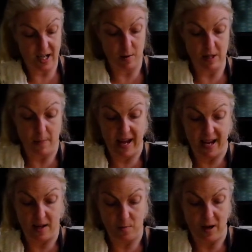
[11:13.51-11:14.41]
go in the
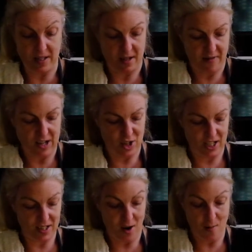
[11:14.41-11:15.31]
pan once our
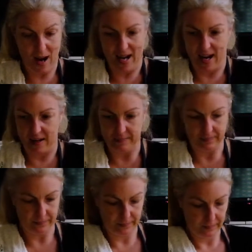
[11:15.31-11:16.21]
veggies are ready.
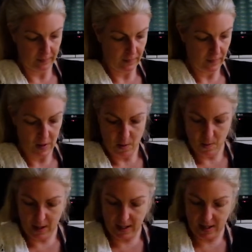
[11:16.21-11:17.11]

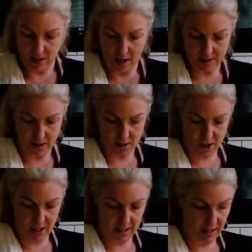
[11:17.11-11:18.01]
We're gonna toss our
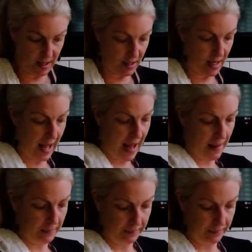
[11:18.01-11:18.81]
cheese into that.